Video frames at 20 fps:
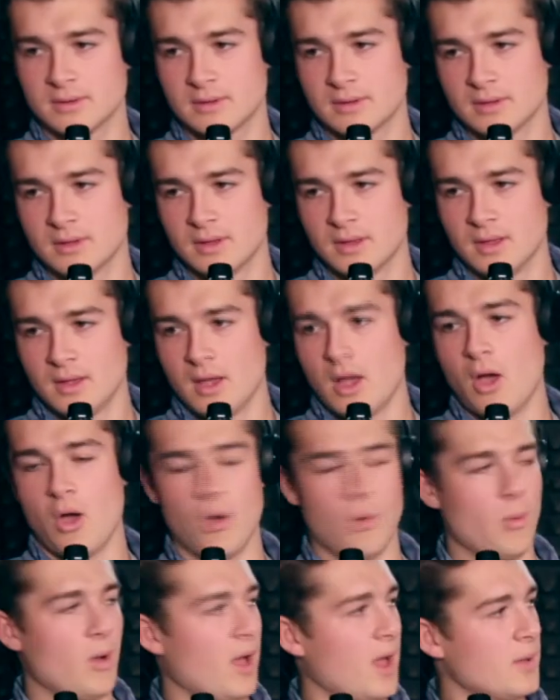Oh
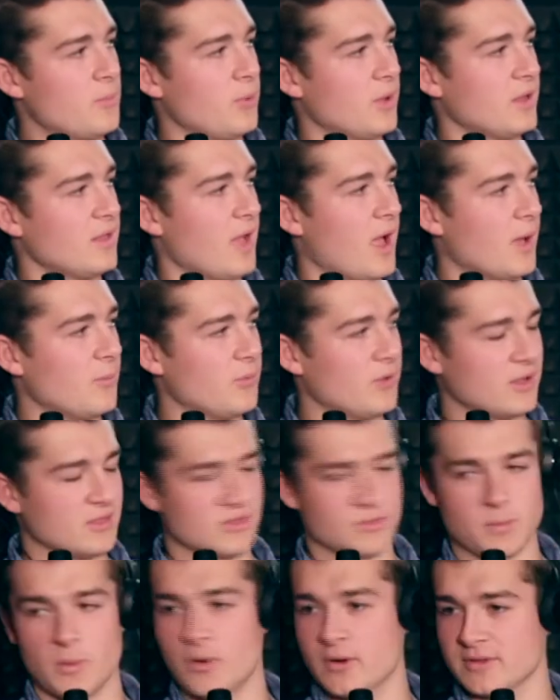well, I played
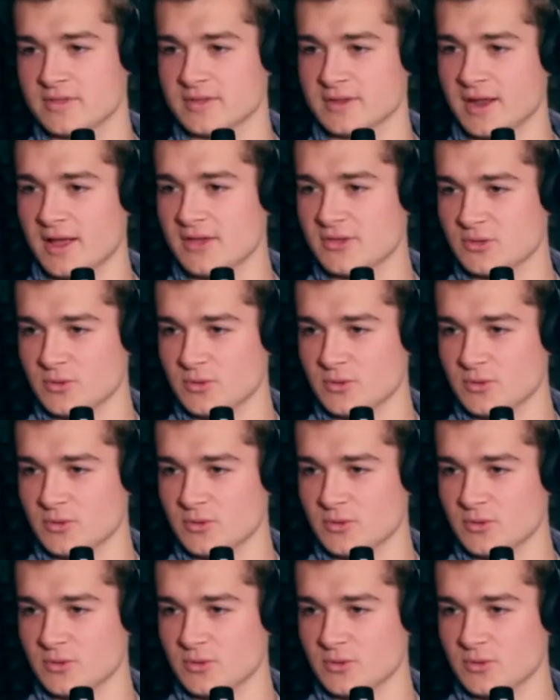sports in high school.